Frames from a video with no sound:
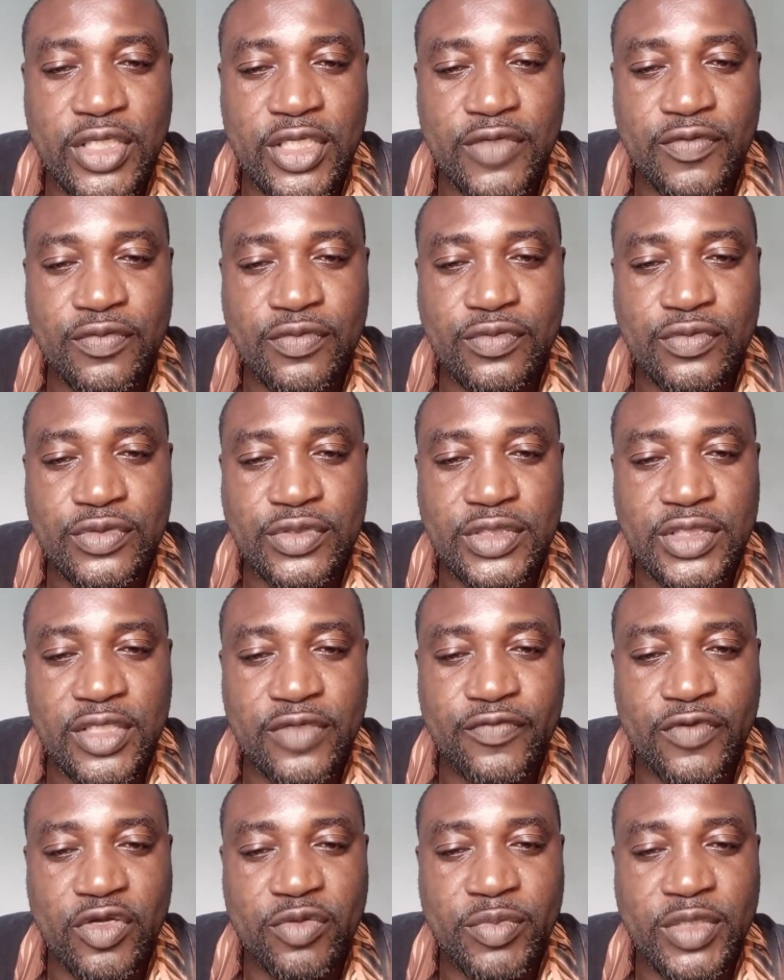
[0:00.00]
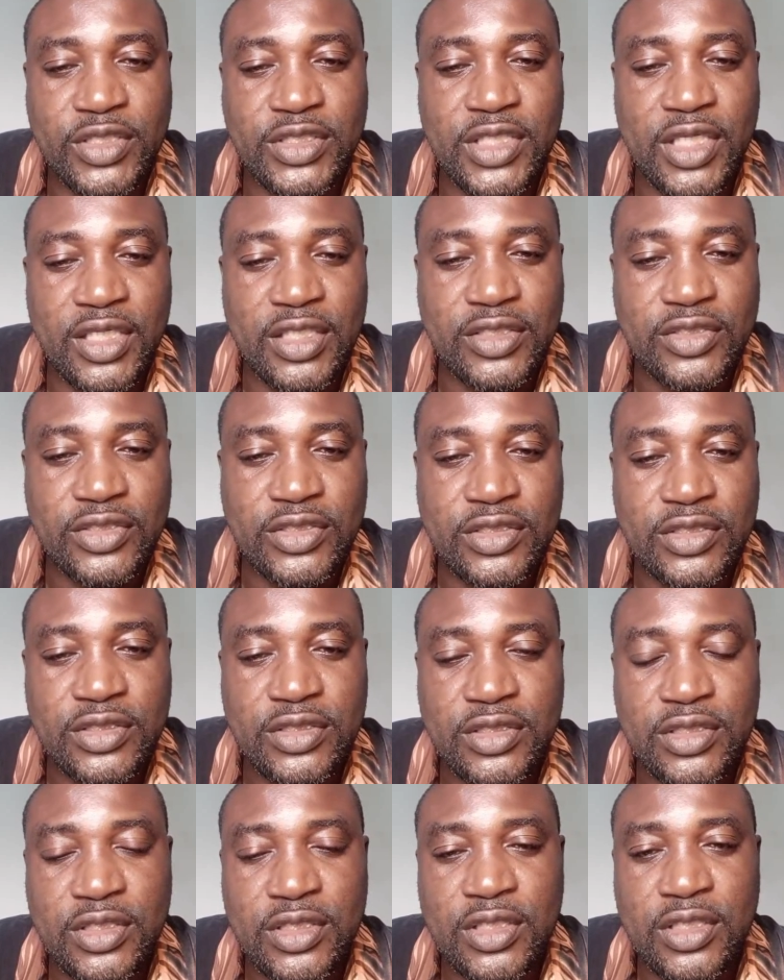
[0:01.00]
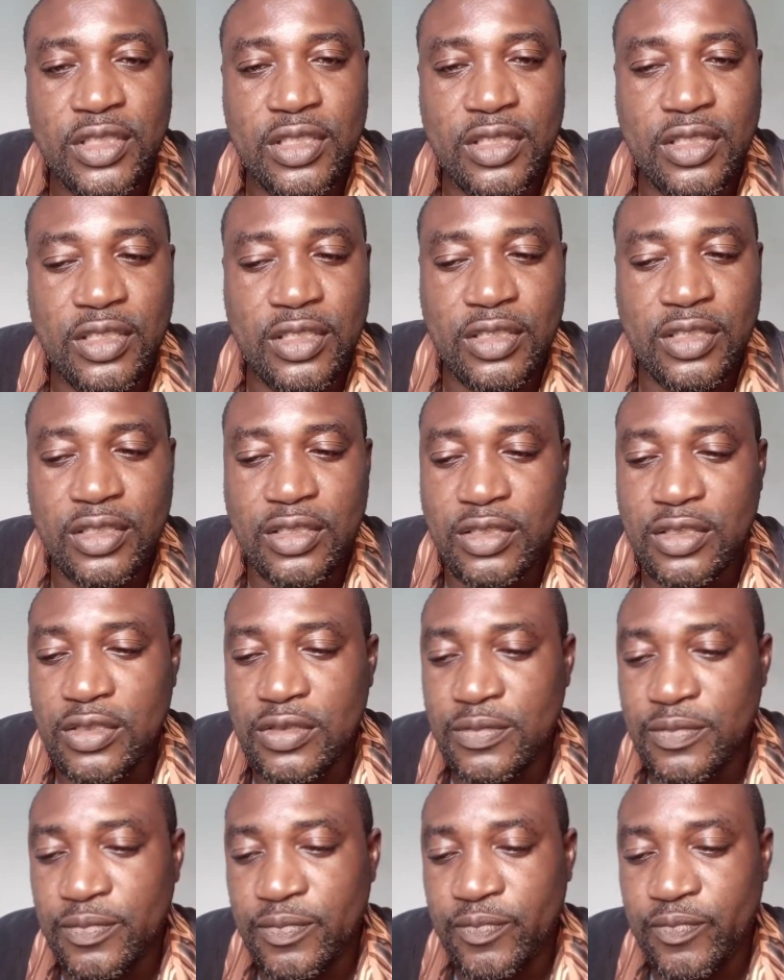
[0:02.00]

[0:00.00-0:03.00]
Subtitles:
even the environmentalist, uh,